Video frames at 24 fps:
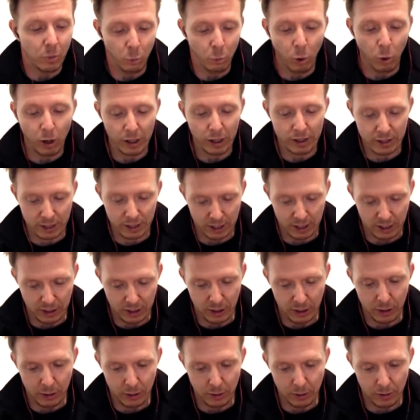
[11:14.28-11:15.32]
what it's going to
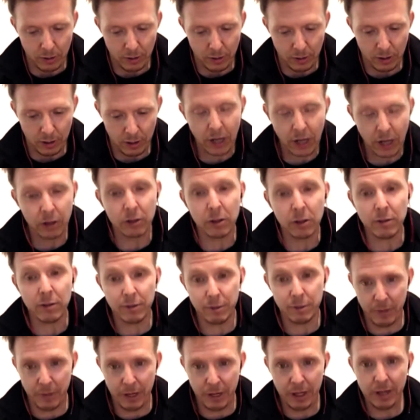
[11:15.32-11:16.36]
do, not only
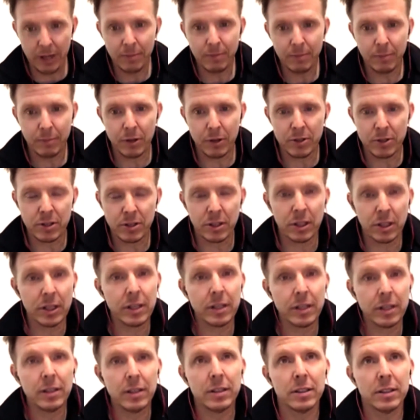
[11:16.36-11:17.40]
for me
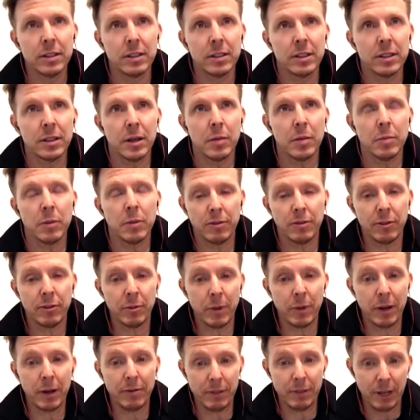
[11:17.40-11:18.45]
personally, but
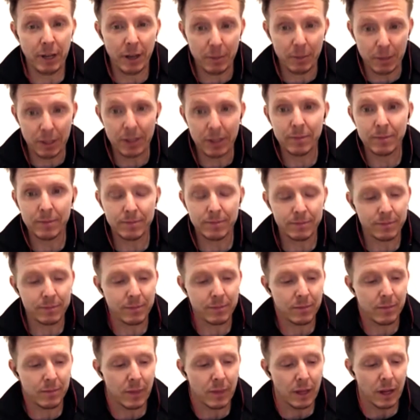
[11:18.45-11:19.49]
for my family.
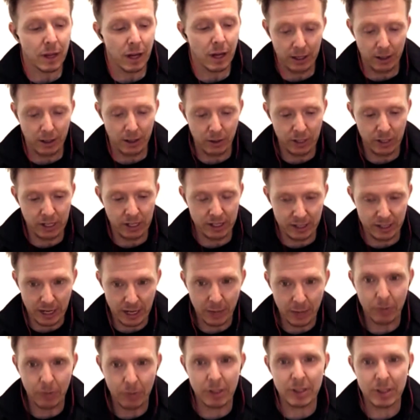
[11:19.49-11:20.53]
I know the
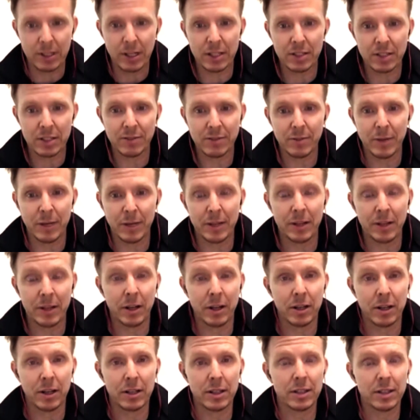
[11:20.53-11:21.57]
example it sets for my
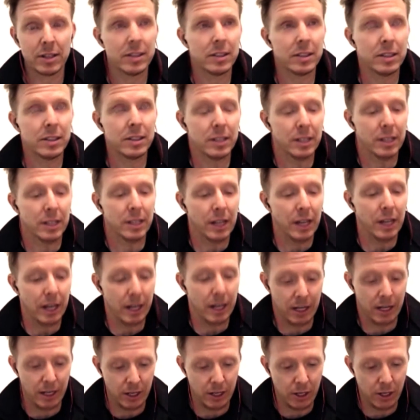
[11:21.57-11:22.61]
daughter.
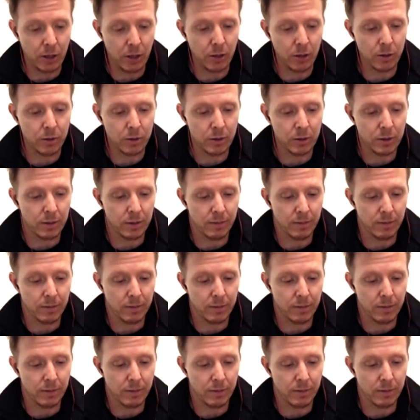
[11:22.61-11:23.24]
And I know